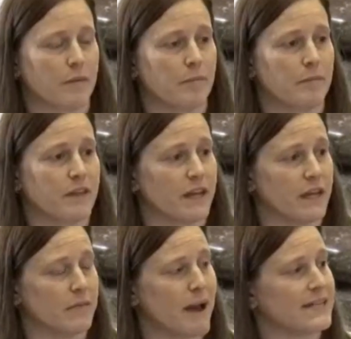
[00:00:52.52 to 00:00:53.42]

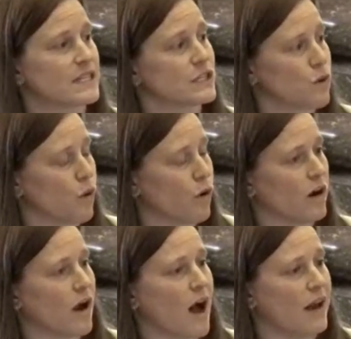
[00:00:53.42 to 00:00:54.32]
the passing score
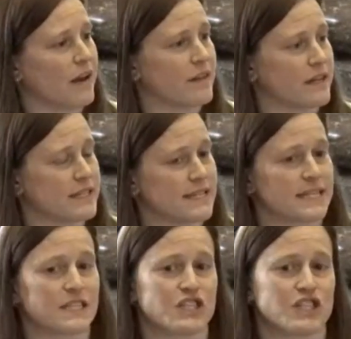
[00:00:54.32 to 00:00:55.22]
on the
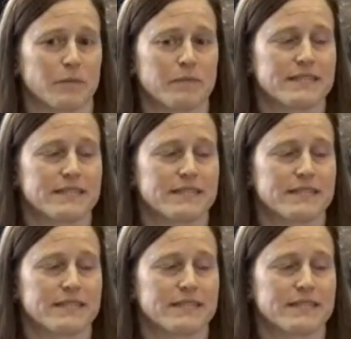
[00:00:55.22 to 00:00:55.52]
citizenship